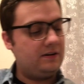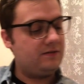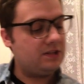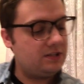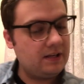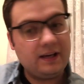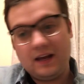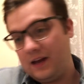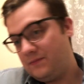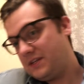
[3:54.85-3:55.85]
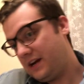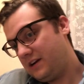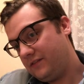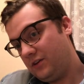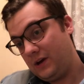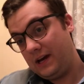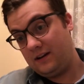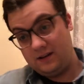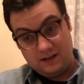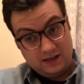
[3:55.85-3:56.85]
I was just like, I'm tired of you
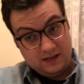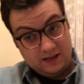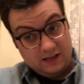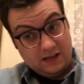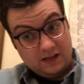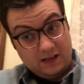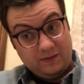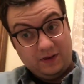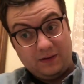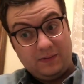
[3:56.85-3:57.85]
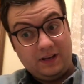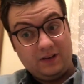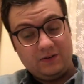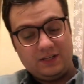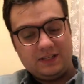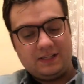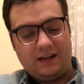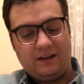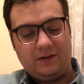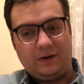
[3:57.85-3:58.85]
hair. I'm gonna ping you into the
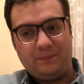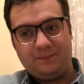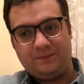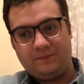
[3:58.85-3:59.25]
Starly one.